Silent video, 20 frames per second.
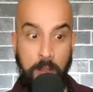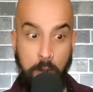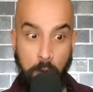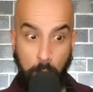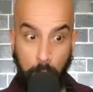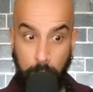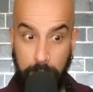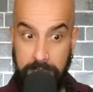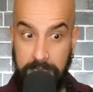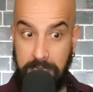
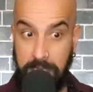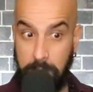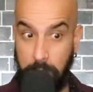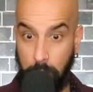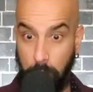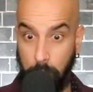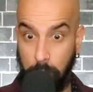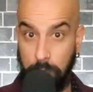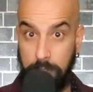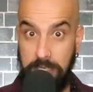We can
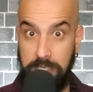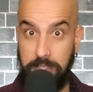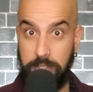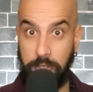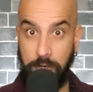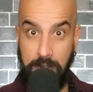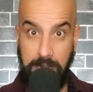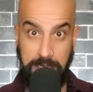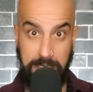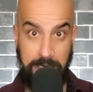
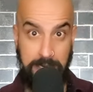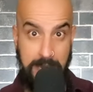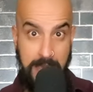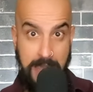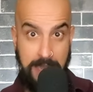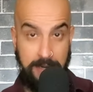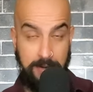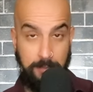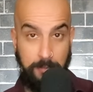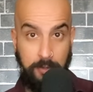retrain an
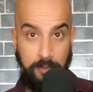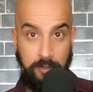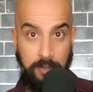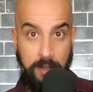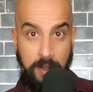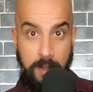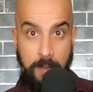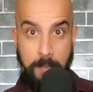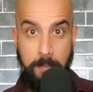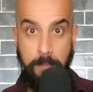
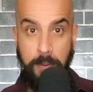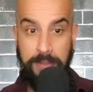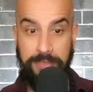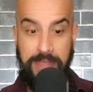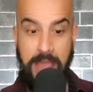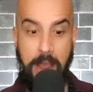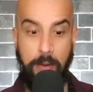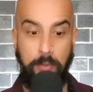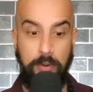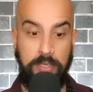animal, but
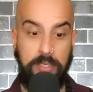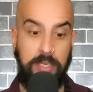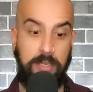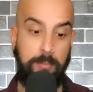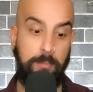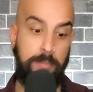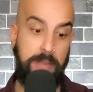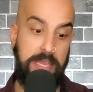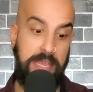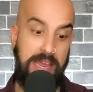that would
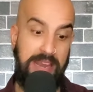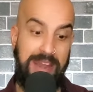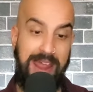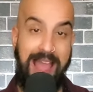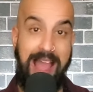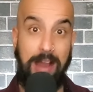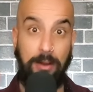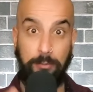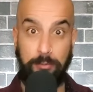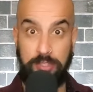be an
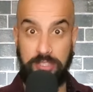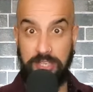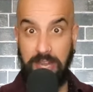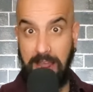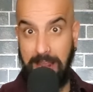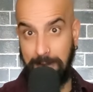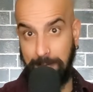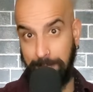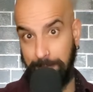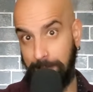
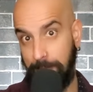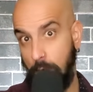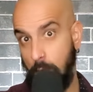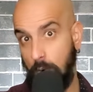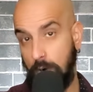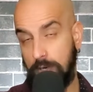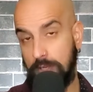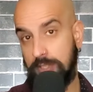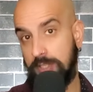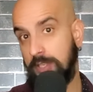outside
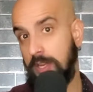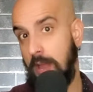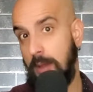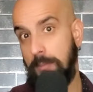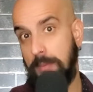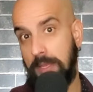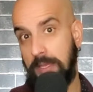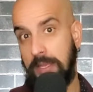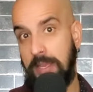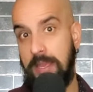force
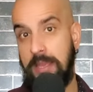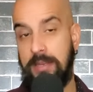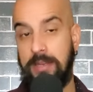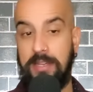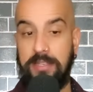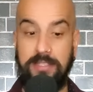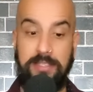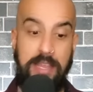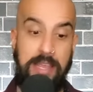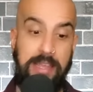coming in
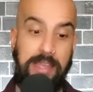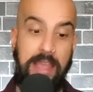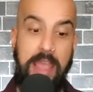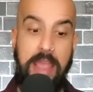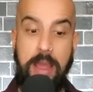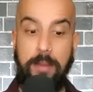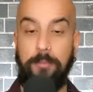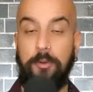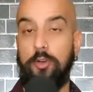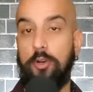and saying,
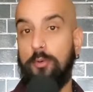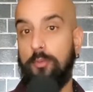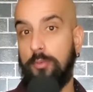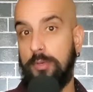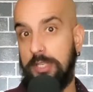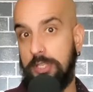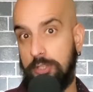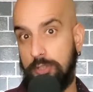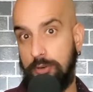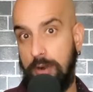Hey, I'm going to
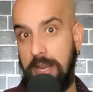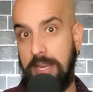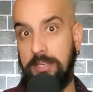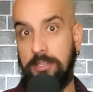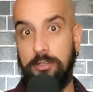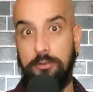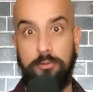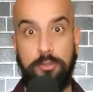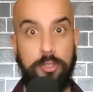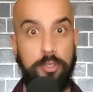
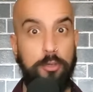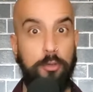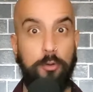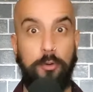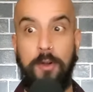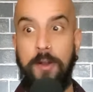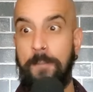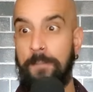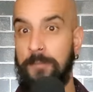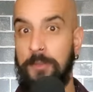retrain you to,
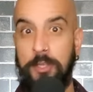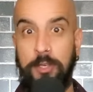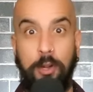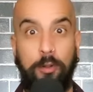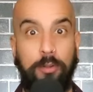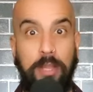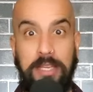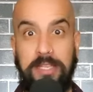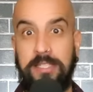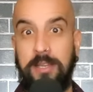you know,
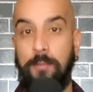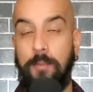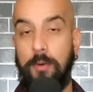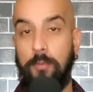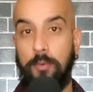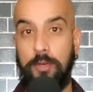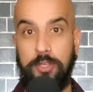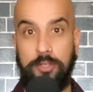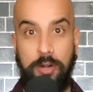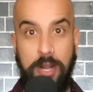like
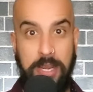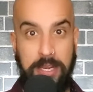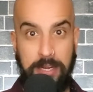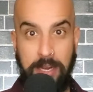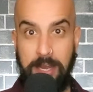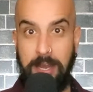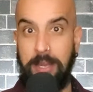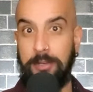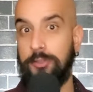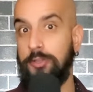someone would train
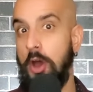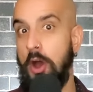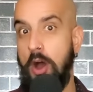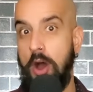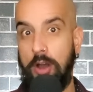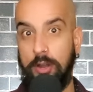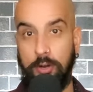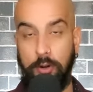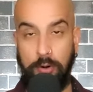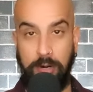a, a,
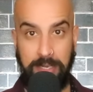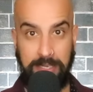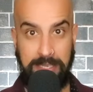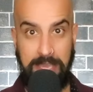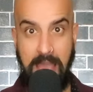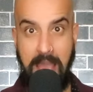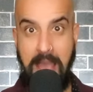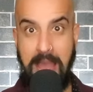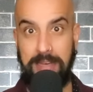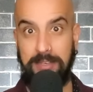dog or a
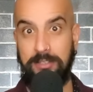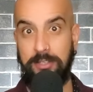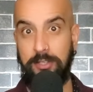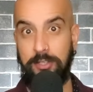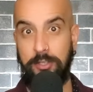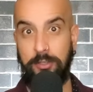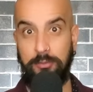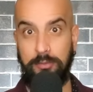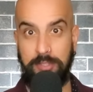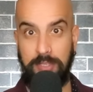cat to
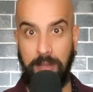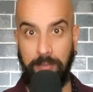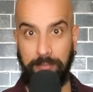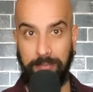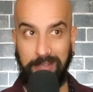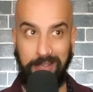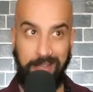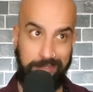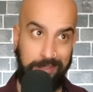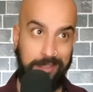do
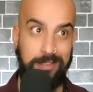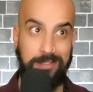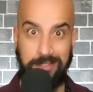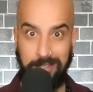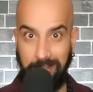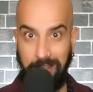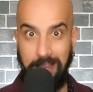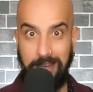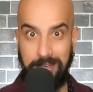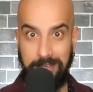something. I think it's a
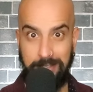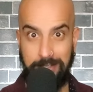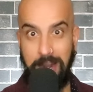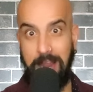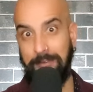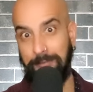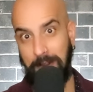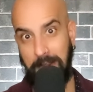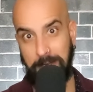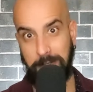lot easier.
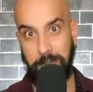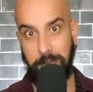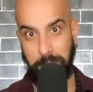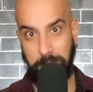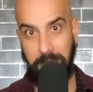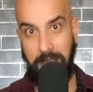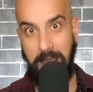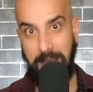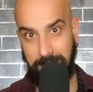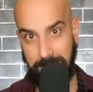I've got two
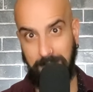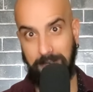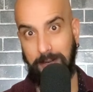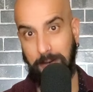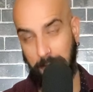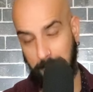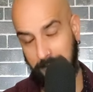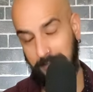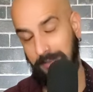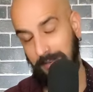cats. I
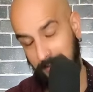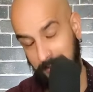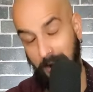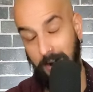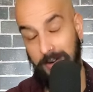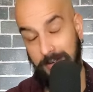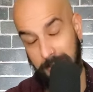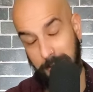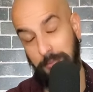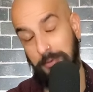know it's, it's
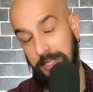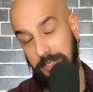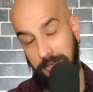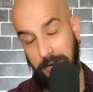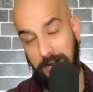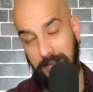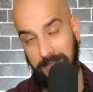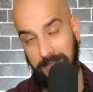hard to retrain